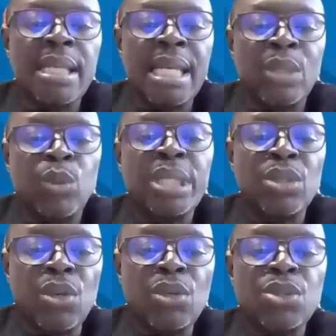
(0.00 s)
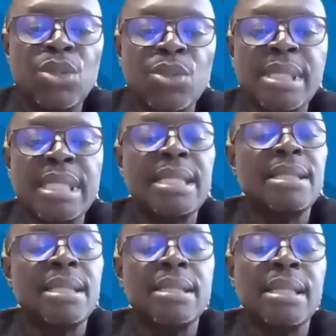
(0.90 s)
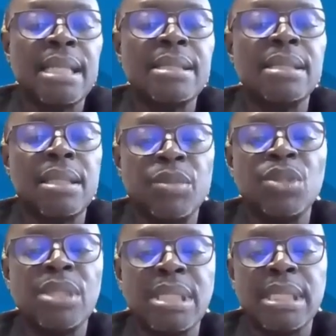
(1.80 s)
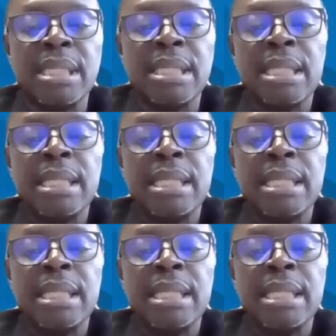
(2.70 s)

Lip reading: and what role do you think the international community,